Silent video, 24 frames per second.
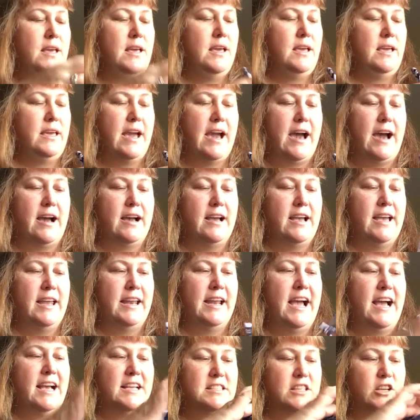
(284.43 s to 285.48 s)
Yeah, and it
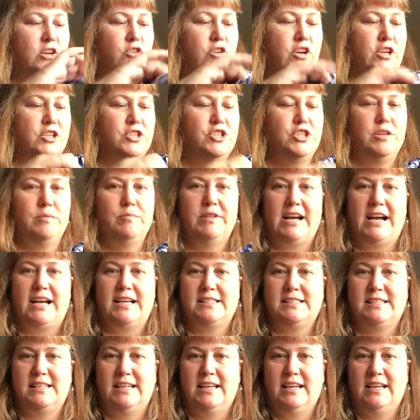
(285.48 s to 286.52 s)
has the crunchy
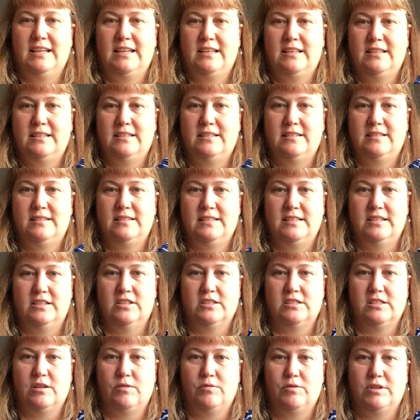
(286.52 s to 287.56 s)
plastic still,
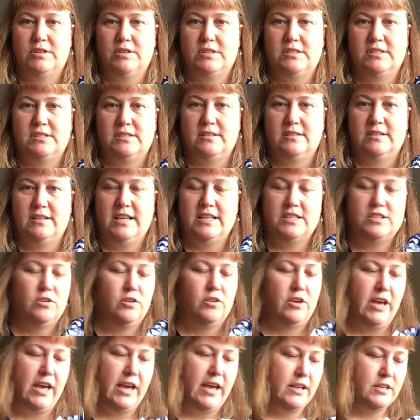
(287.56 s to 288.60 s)
so it's
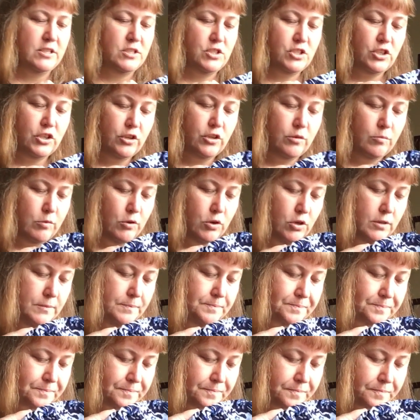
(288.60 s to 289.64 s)
okay, it's durable.
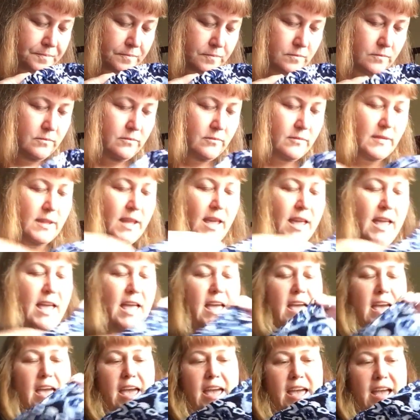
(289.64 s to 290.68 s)

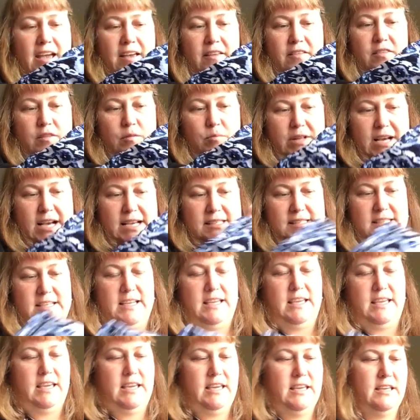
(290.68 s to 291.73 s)
And the
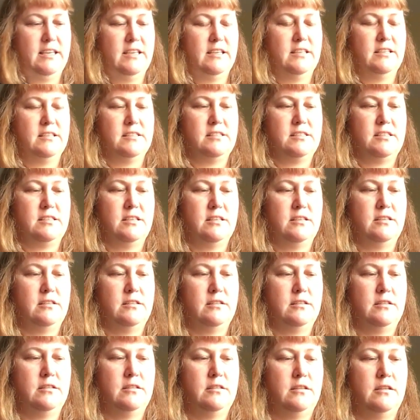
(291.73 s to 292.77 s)
plastic is
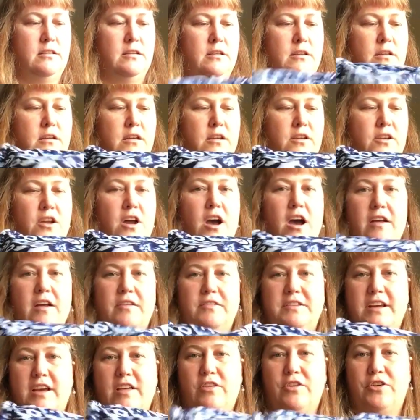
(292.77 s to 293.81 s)
not
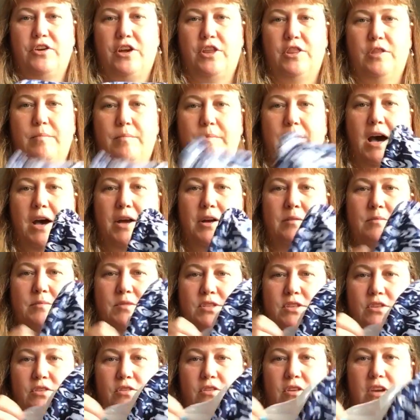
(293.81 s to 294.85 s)
tethered on the bottom,
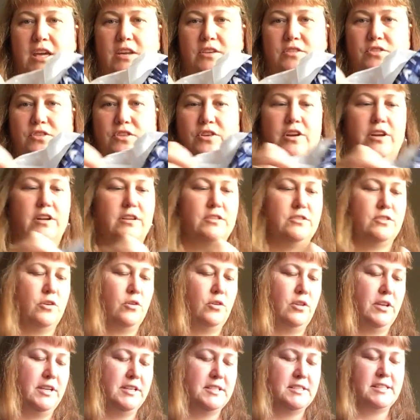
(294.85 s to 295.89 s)
so you can turn it
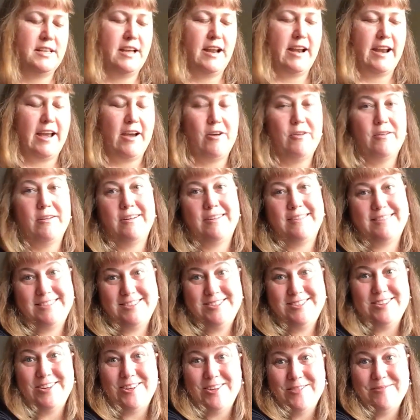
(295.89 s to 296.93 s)
totally inside out.
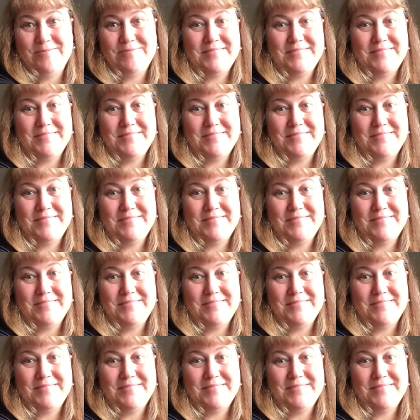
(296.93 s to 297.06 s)
So